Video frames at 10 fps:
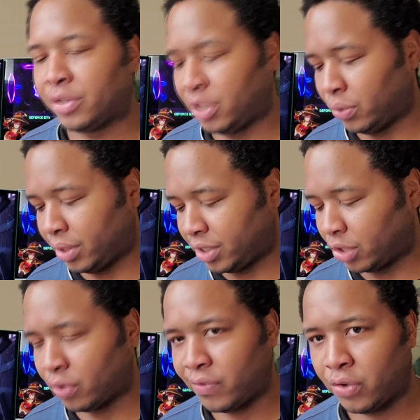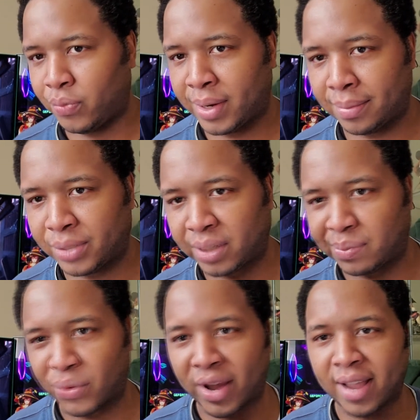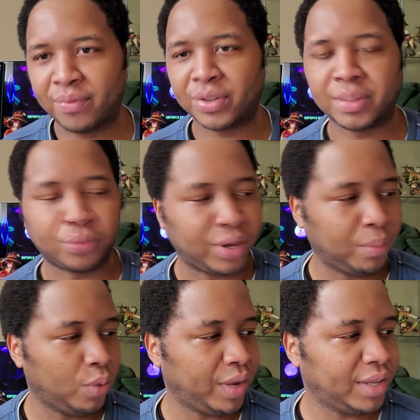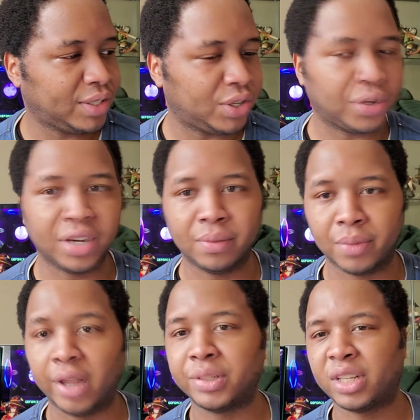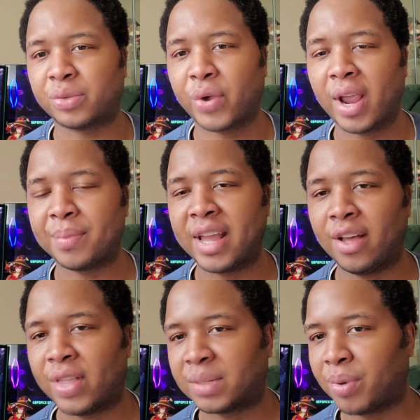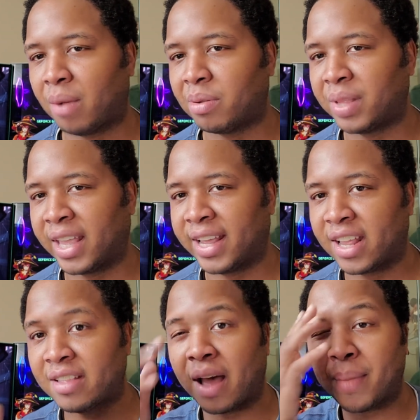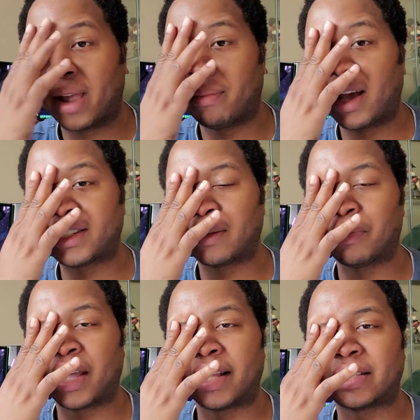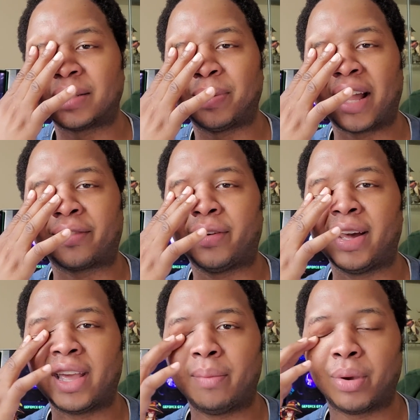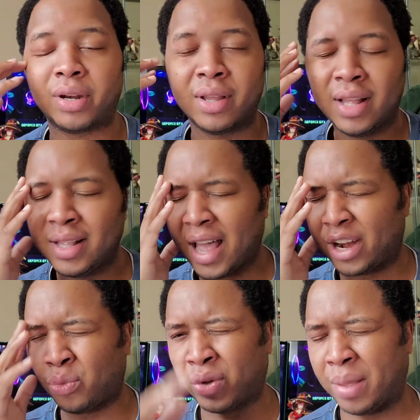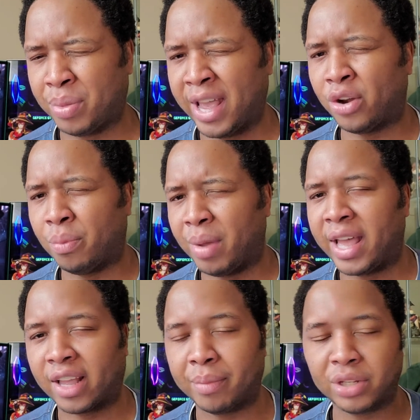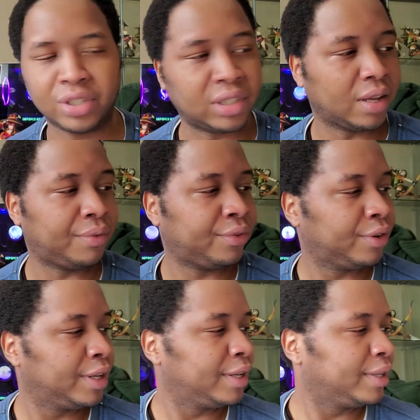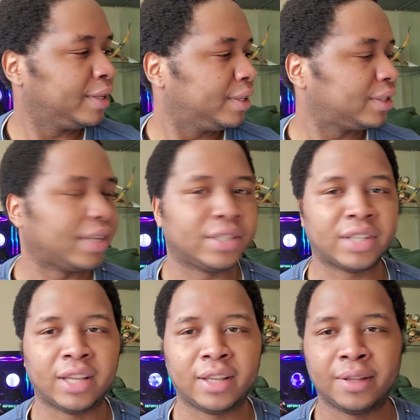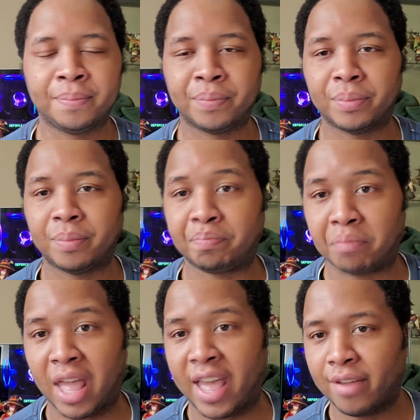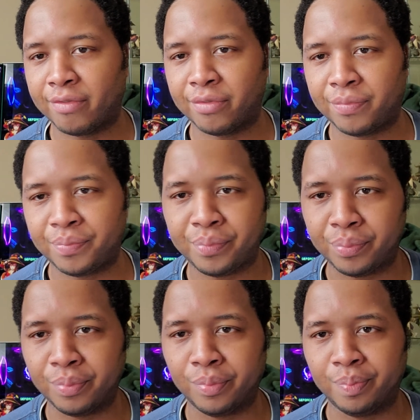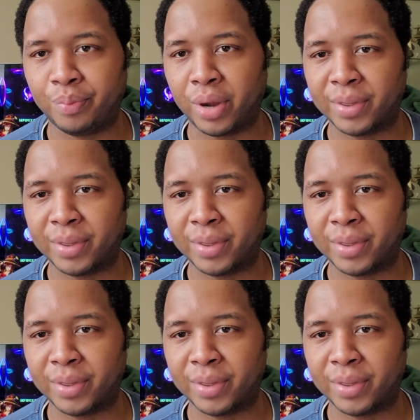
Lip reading: do it. So if you've been subscribed for some free movies, you can unsubscribe now. That's probably it. I might buy some things. It's Black Friday, but I don't really plan on buying a bunch of stuff since I have pretty much